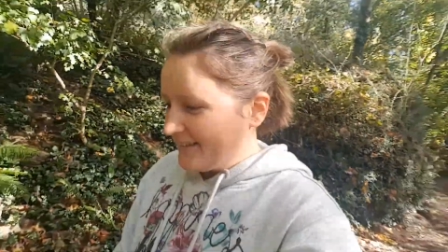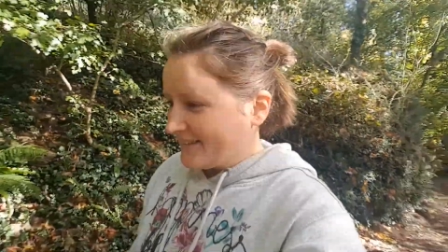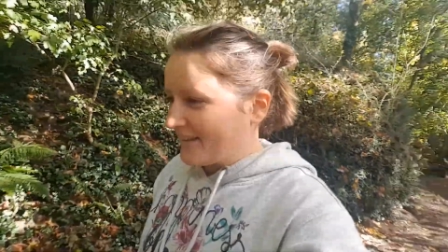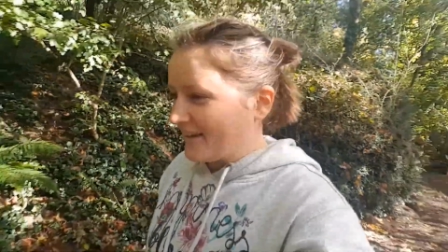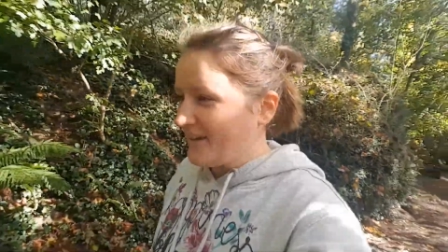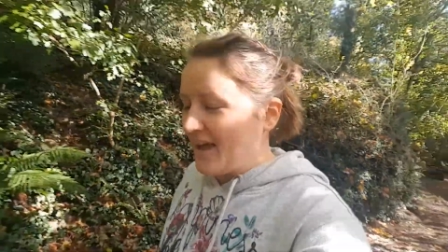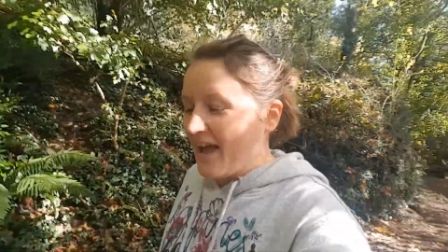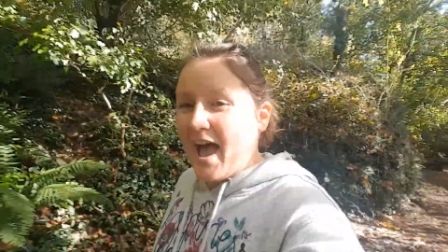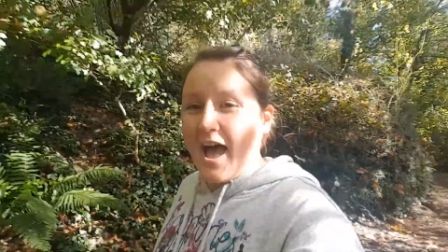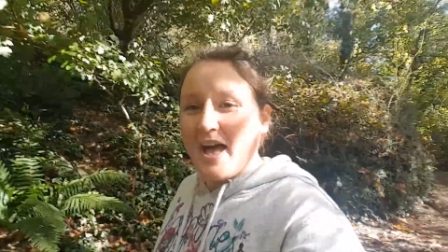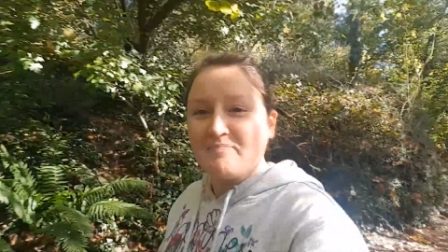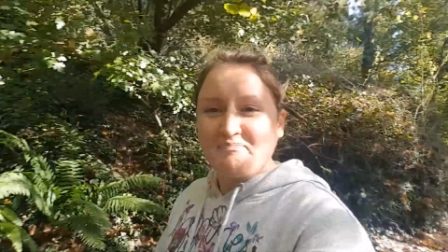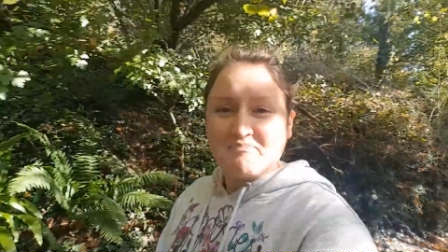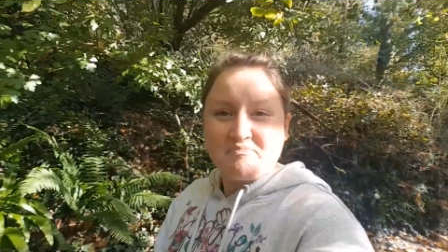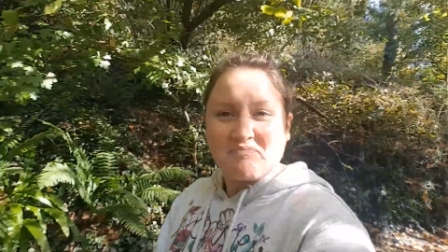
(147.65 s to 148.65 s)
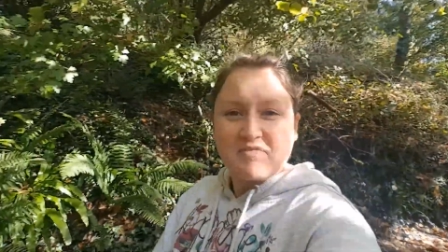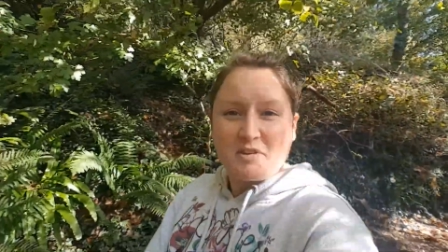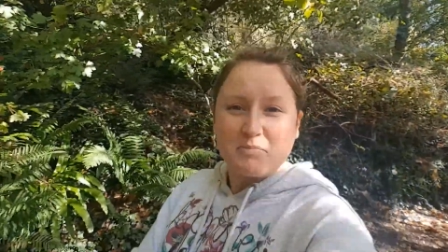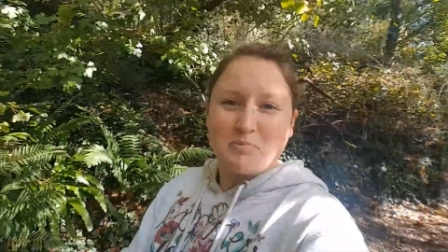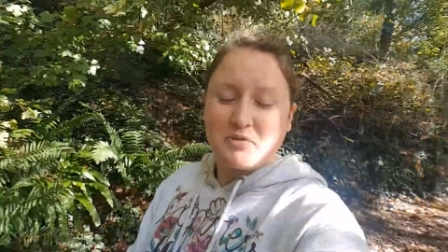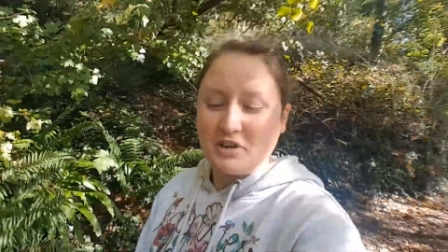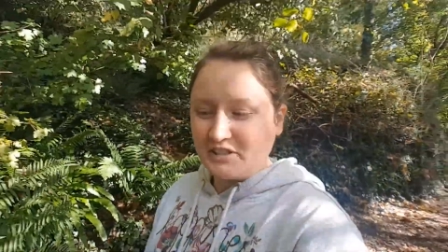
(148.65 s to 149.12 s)
So yeah,
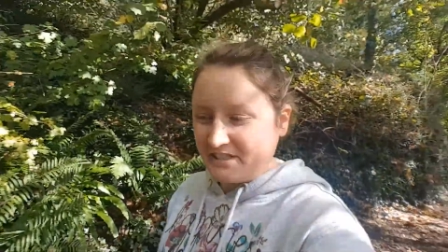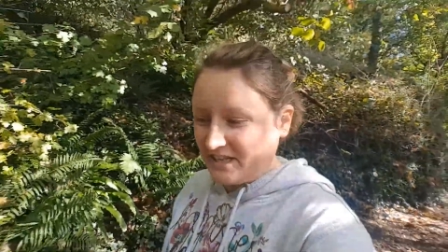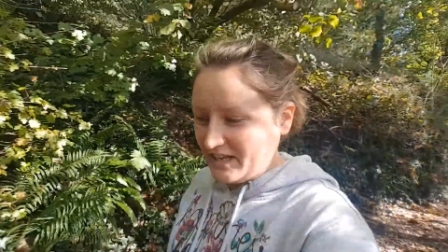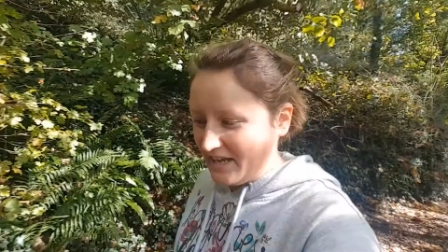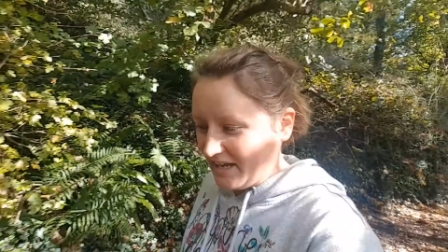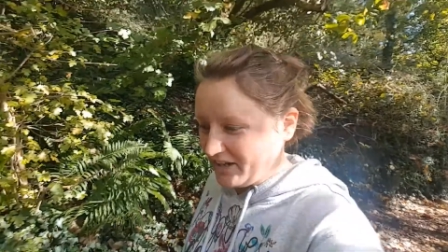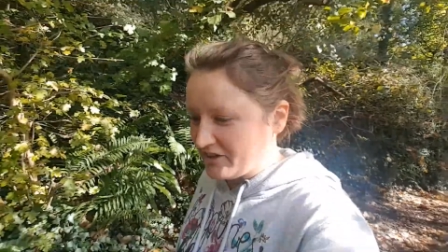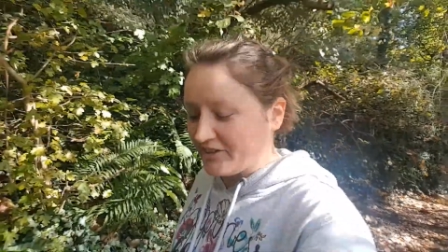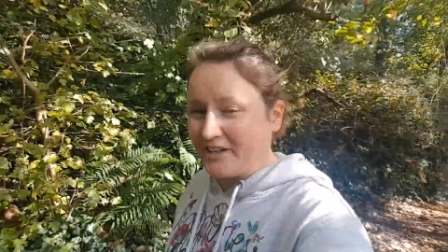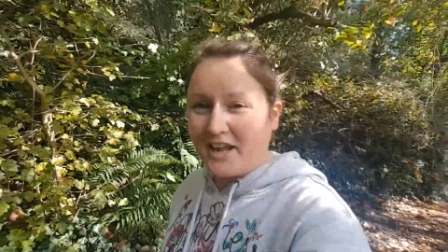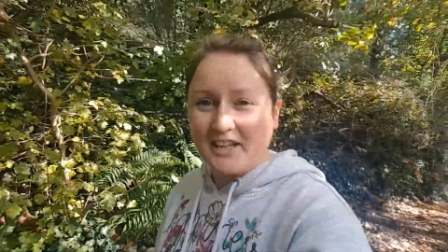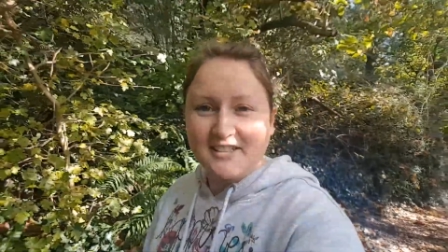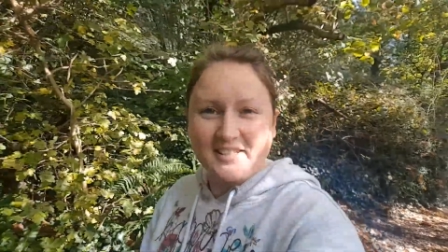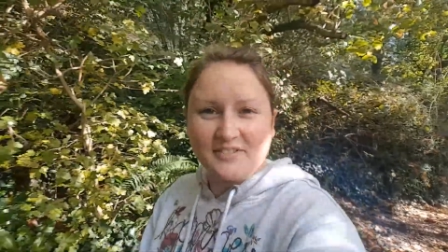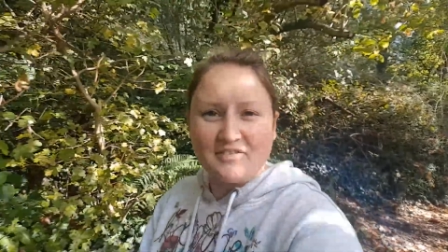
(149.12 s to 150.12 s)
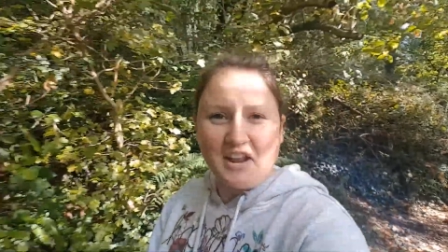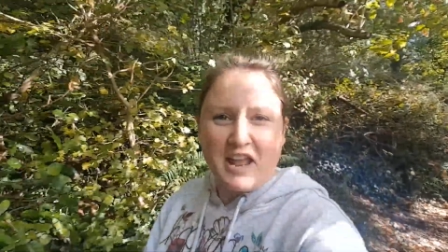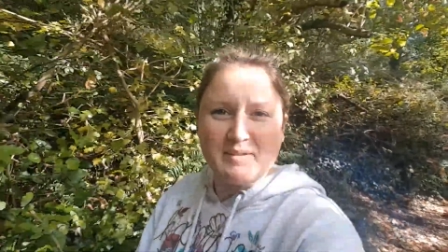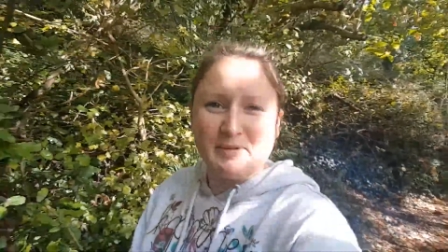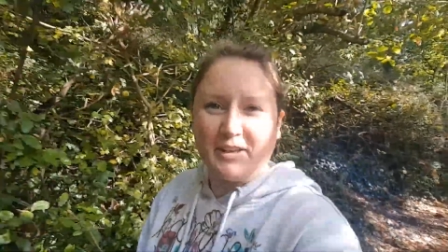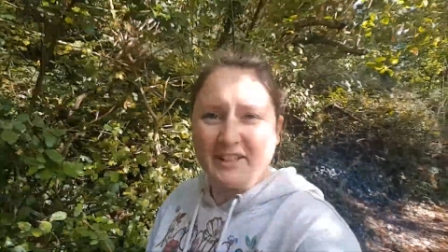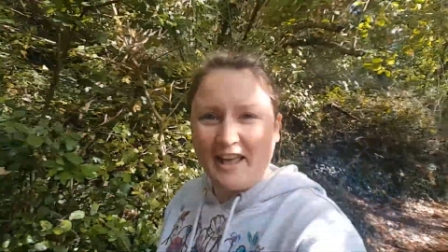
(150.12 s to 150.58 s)
pretty creative
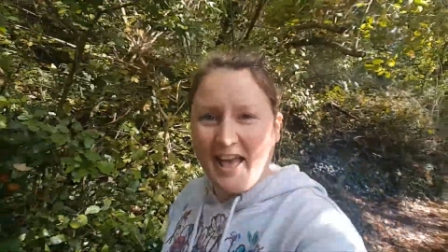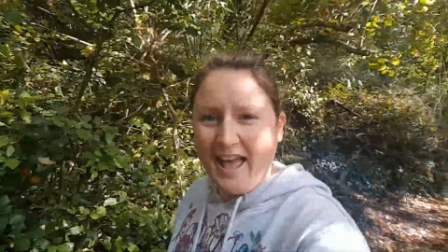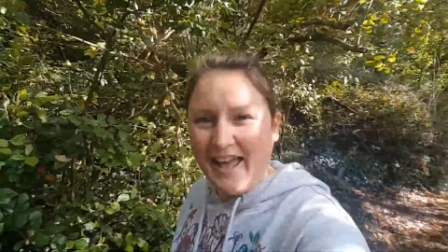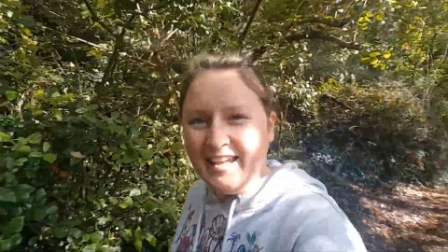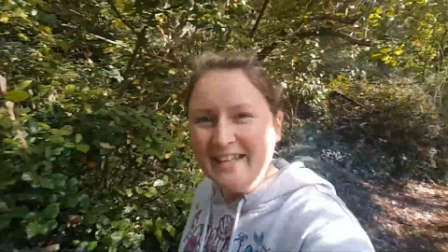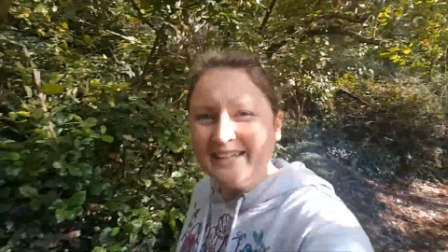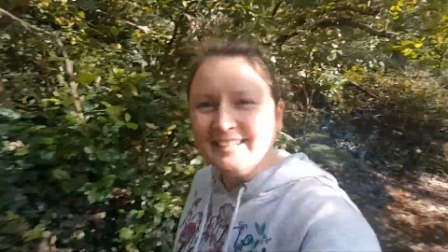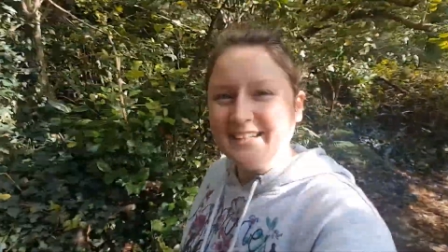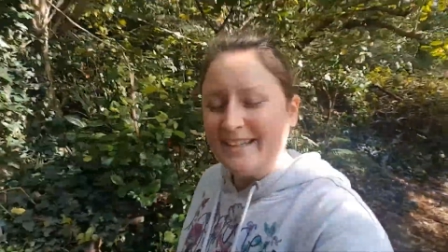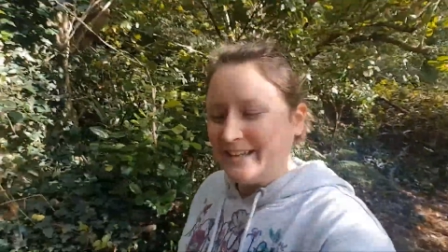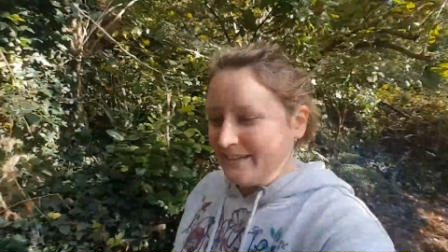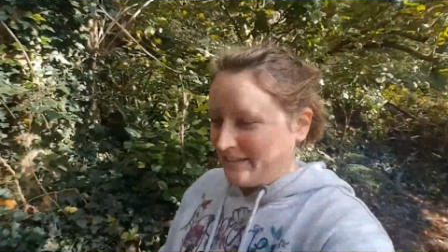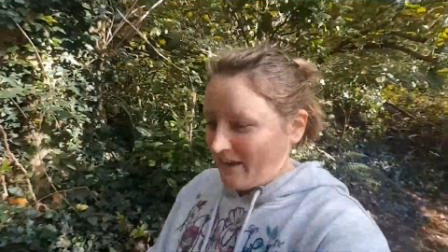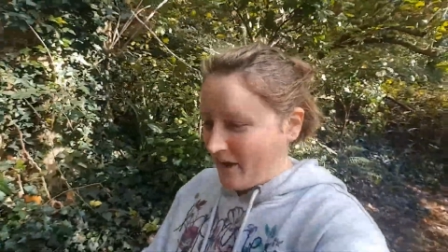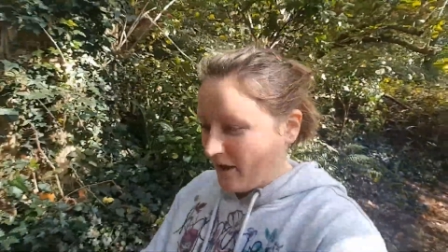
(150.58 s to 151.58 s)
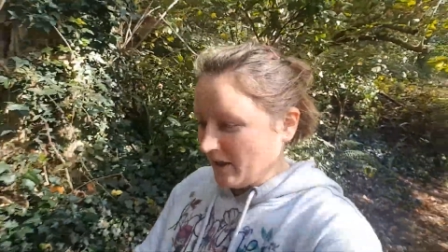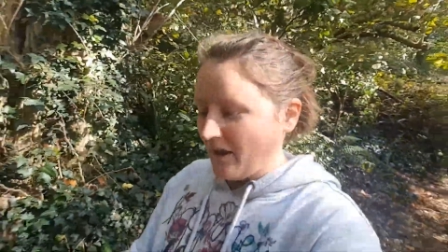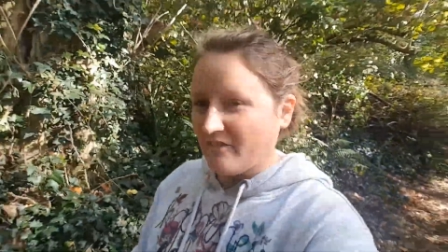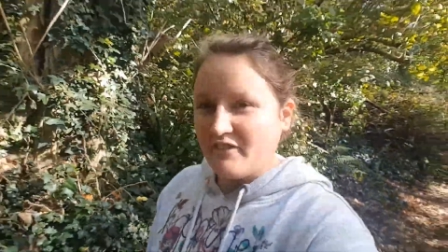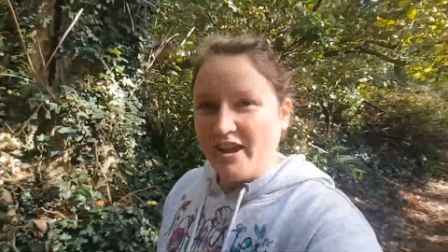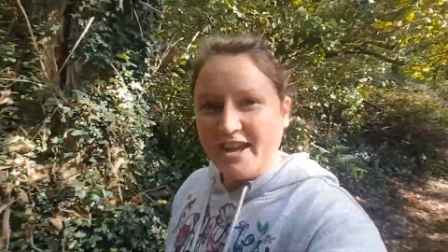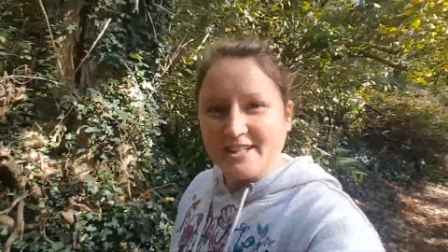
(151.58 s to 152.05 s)
naming there. I
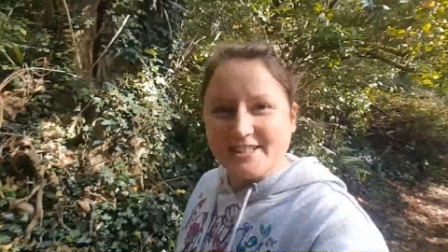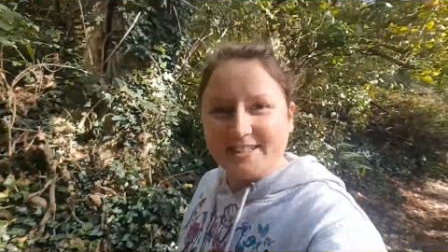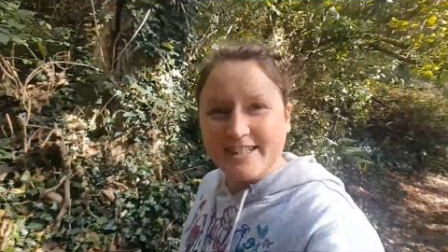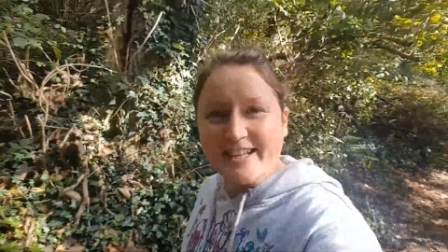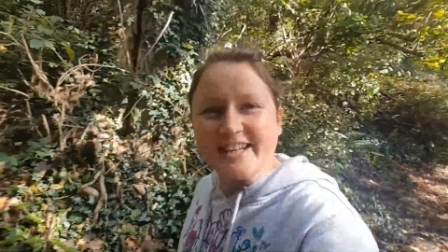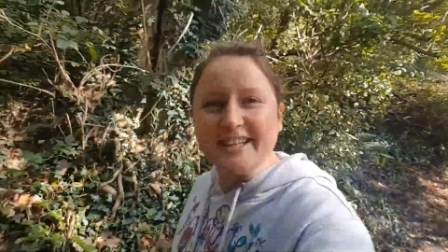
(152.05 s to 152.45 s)
love it.